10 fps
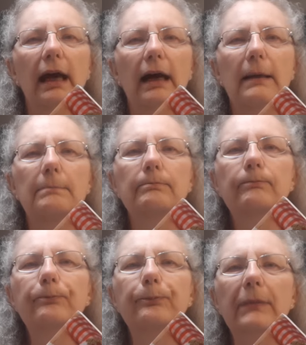Um,
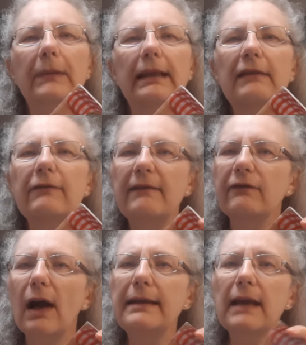if I
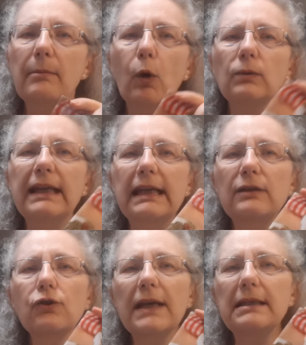find I'm only
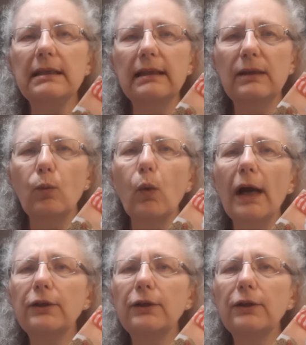interested in one